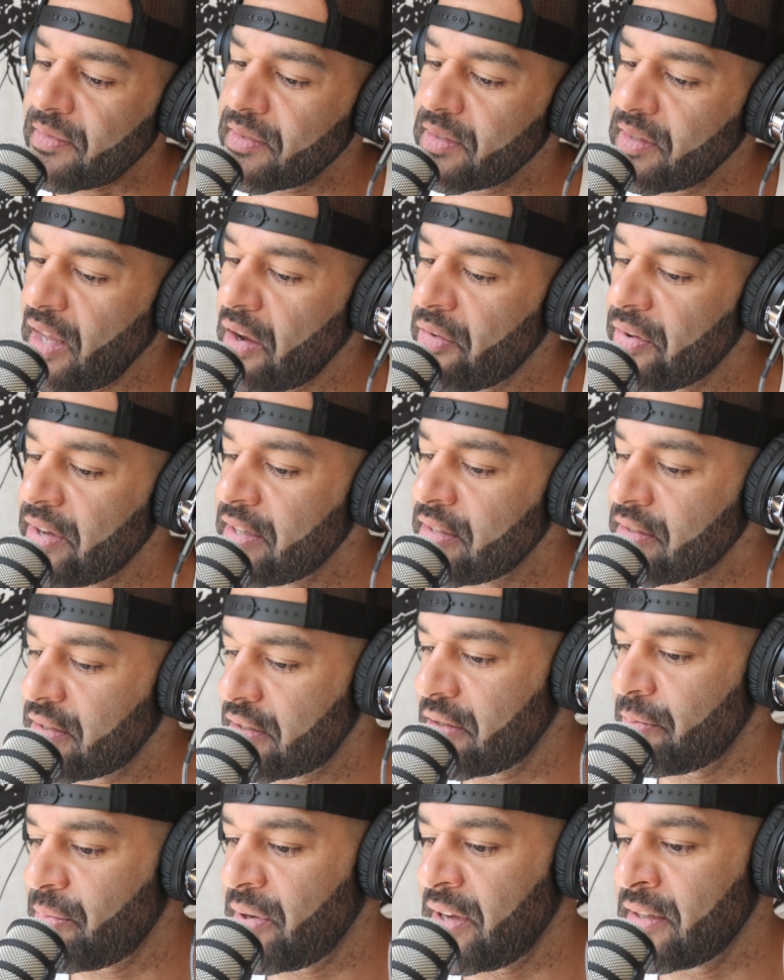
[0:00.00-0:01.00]
Now,
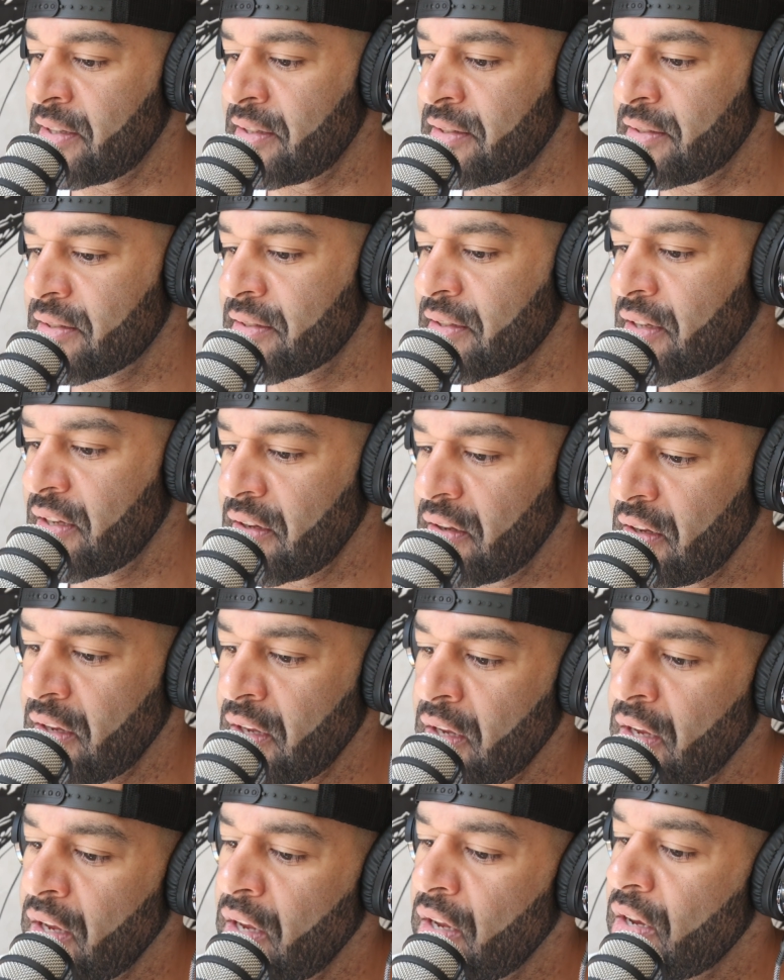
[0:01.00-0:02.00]
interdependence
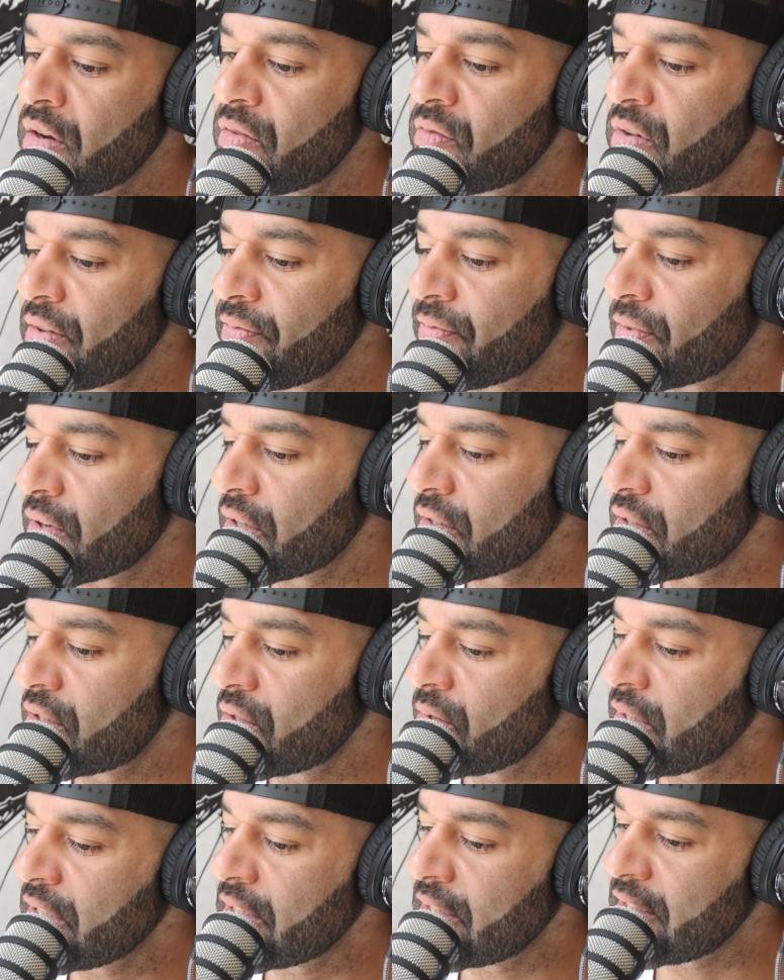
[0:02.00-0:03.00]
refers
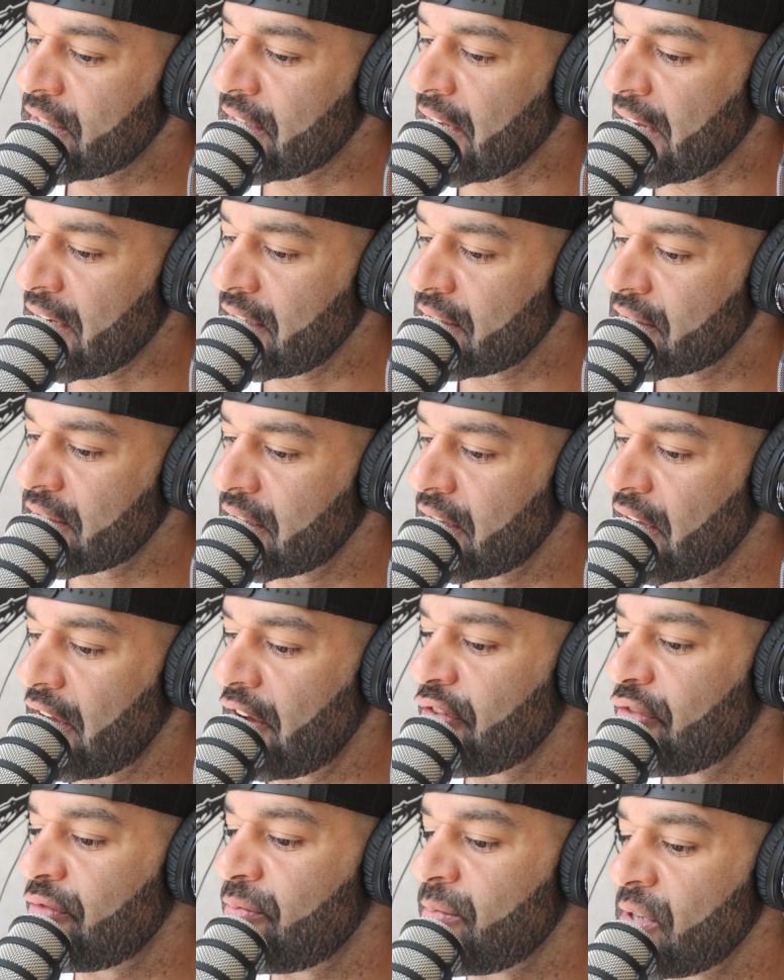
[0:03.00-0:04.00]
to a state
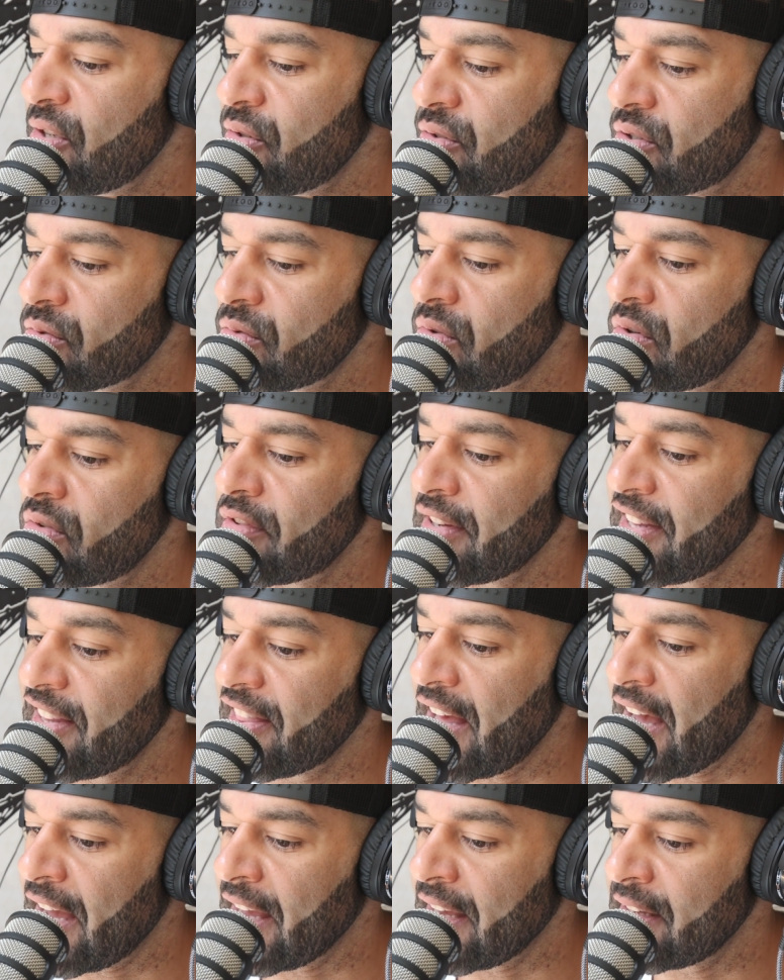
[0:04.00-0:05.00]
of mutual
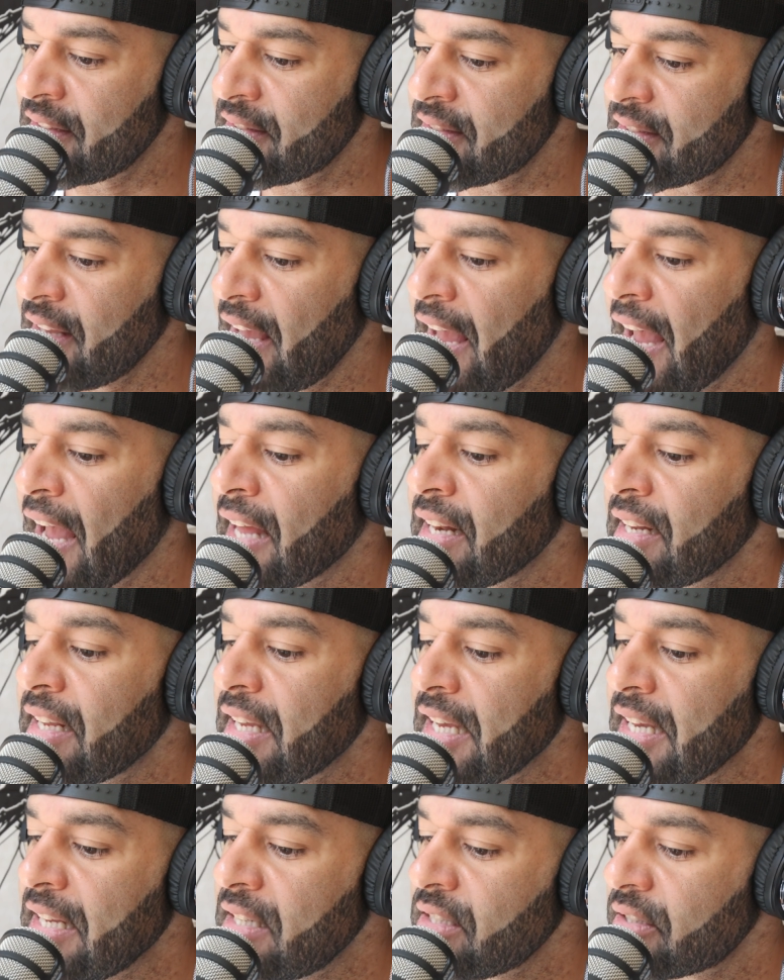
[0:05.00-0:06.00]
reliance and
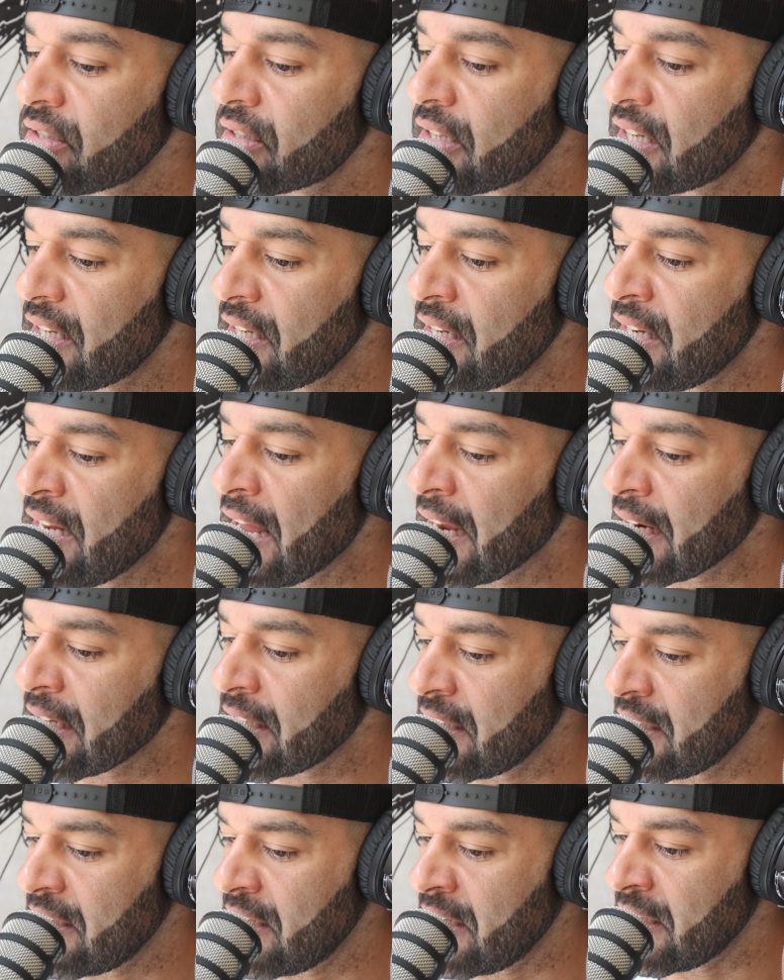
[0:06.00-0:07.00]

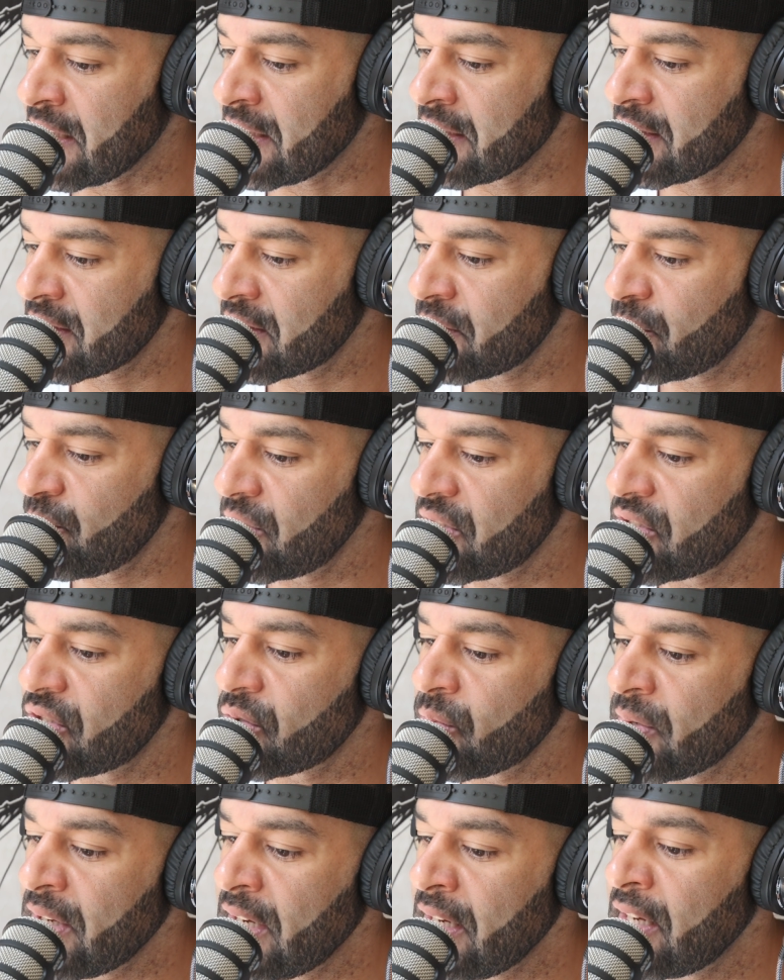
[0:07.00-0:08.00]
interconnectedness
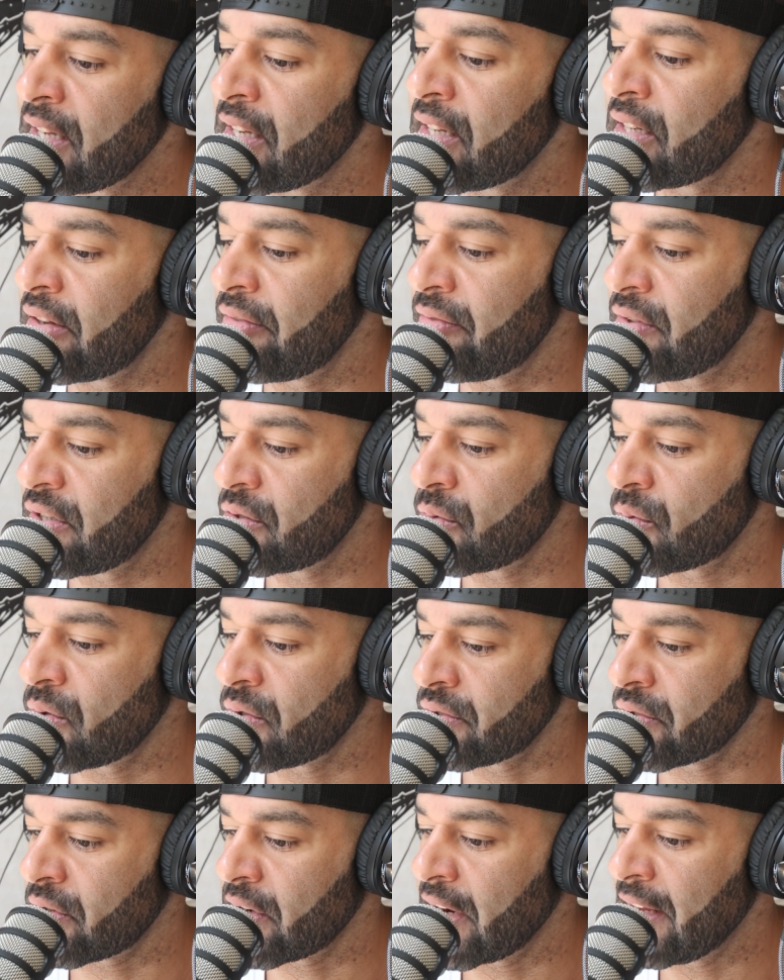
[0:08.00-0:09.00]
between
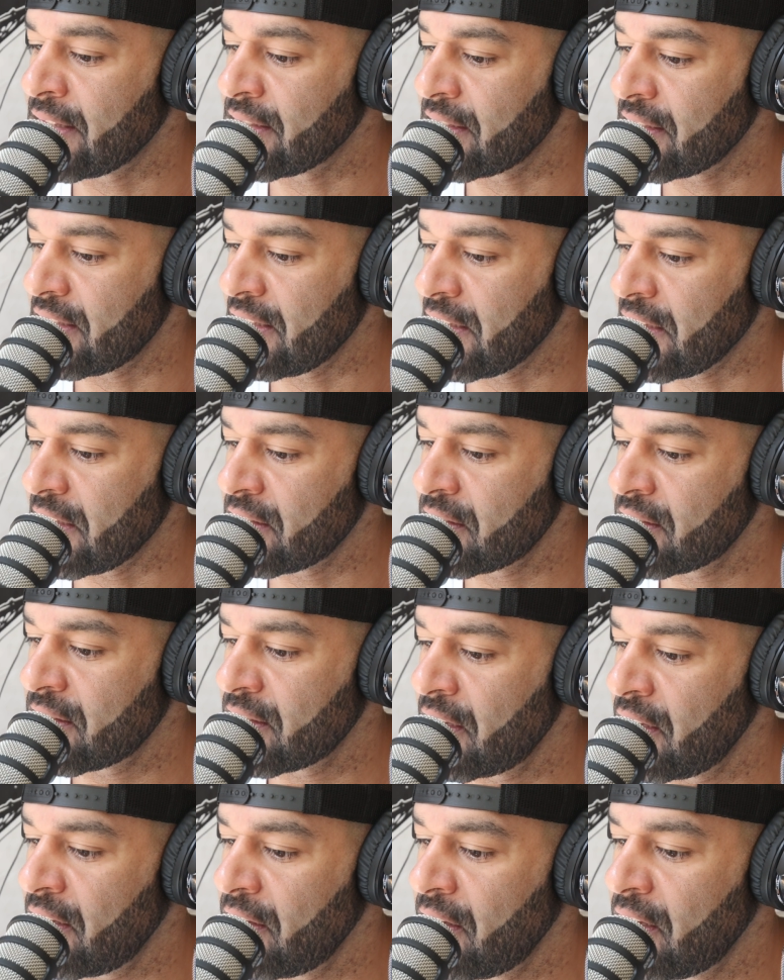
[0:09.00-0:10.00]
individuals or entities.